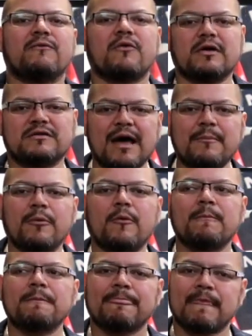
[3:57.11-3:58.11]
For
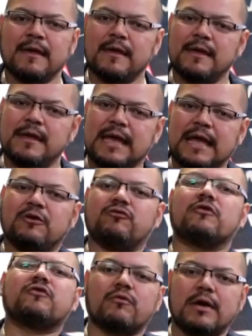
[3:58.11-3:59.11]
example,
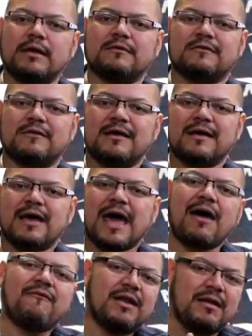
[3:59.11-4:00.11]
interest rates
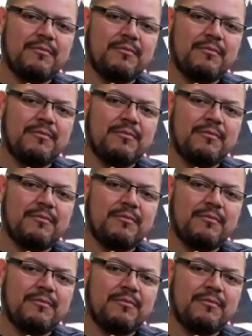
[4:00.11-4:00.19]
have an